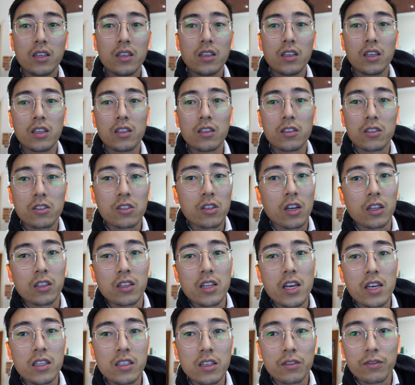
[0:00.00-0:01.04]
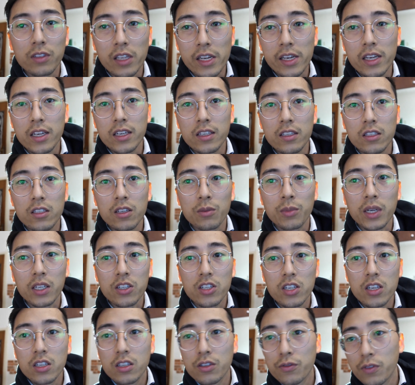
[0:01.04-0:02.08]
it is not native lens on my
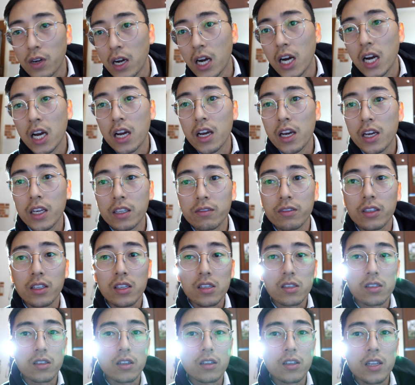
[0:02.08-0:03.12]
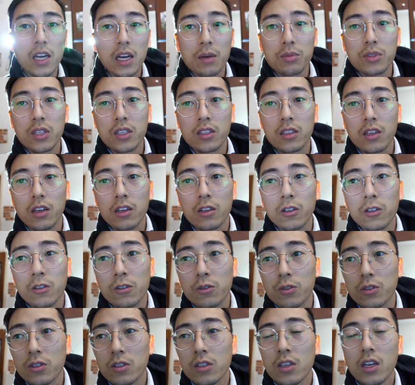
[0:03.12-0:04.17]
GH5, it's adapted, all
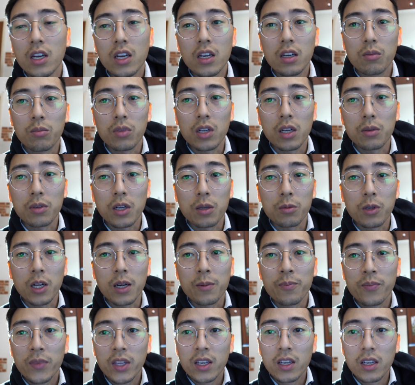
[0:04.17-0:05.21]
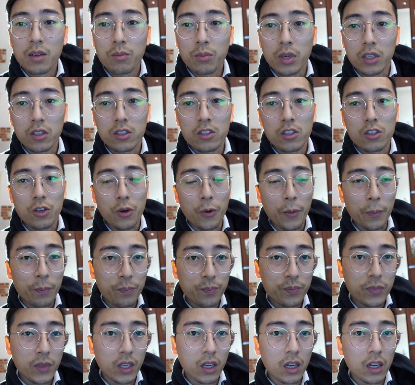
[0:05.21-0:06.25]
those blah blah blah, but still
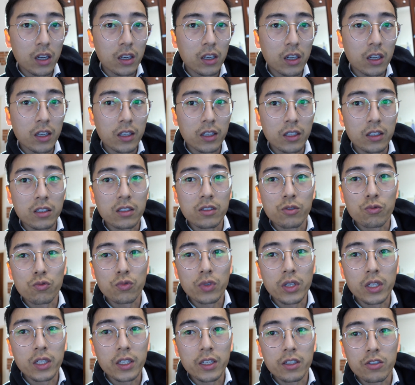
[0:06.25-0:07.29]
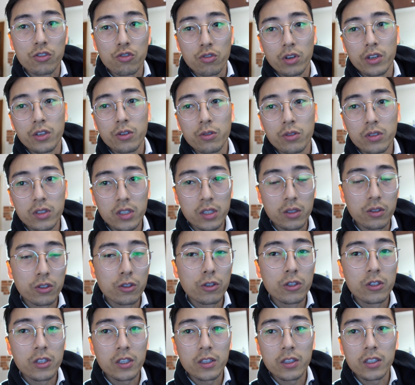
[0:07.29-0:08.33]
I really enjoy
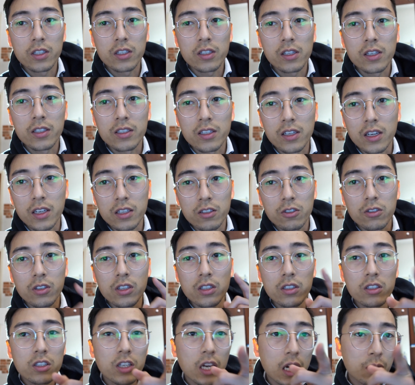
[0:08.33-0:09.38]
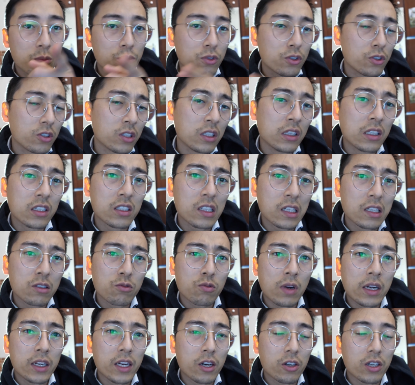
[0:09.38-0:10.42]
using this lens. As you can see, I'm using this lens
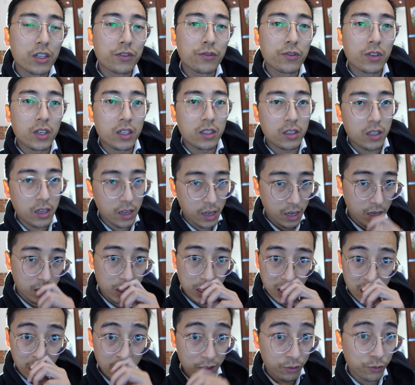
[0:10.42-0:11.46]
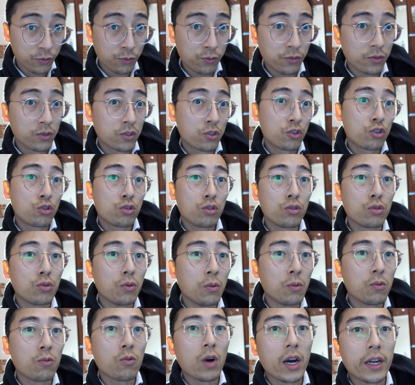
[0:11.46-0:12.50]
right now at f2
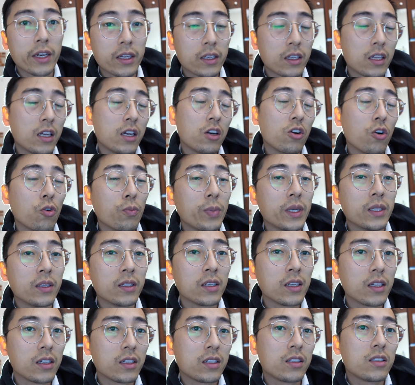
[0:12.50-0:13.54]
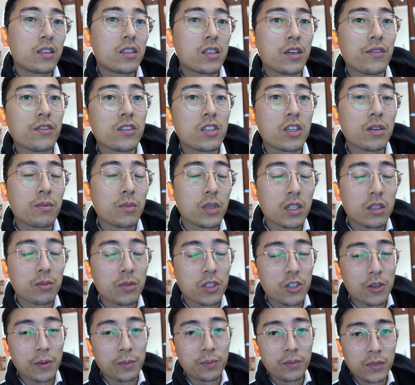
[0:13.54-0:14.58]
wide open
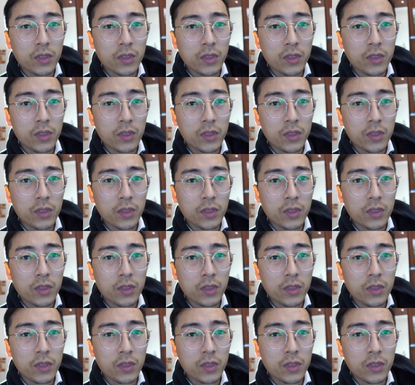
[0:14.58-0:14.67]
17mm.